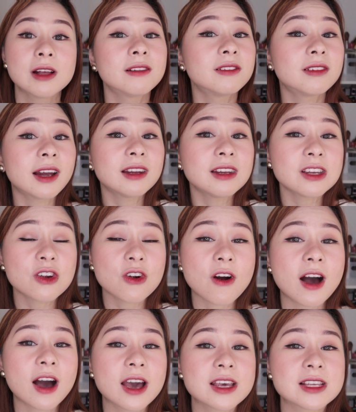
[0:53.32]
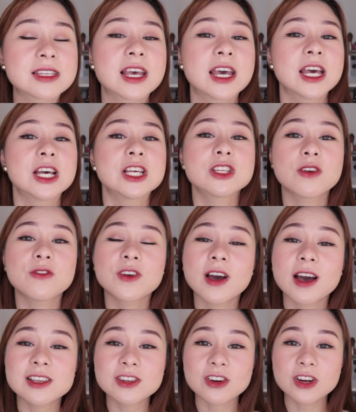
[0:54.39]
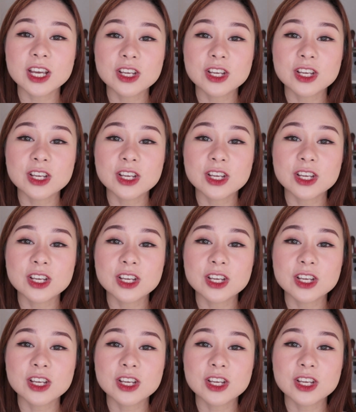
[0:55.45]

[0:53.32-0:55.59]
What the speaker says: lining your eyes. So if you guys are